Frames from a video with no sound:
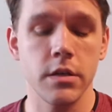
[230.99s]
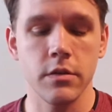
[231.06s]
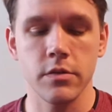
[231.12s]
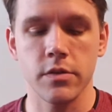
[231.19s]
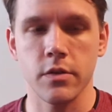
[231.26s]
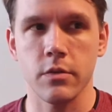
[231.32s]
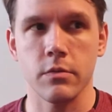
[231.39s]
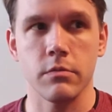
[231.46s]

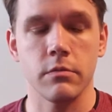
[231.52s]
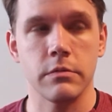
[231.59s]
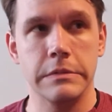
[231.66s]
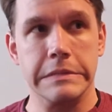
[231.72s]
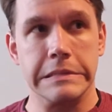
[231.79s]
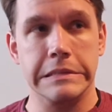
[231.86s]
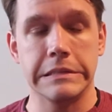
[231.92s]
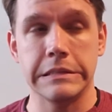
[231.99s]
so
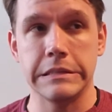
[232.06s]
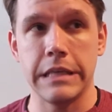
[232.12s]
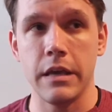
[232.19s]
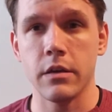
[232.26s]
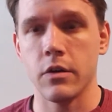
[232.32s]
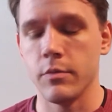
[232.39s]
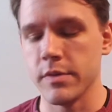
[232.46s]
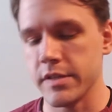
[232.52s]
yeah,
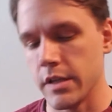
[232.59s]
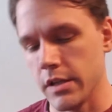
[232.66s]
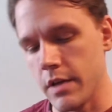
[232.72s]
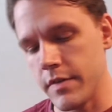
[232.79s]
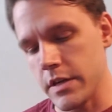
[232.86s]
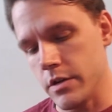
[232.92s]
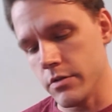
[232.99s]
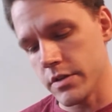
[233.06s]
almost
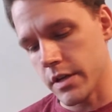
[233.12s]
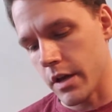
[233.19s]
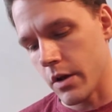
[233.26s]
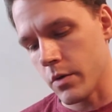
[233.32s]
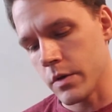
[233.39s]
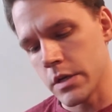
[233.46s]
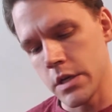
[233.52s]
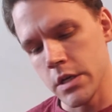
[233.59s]
11 years ago,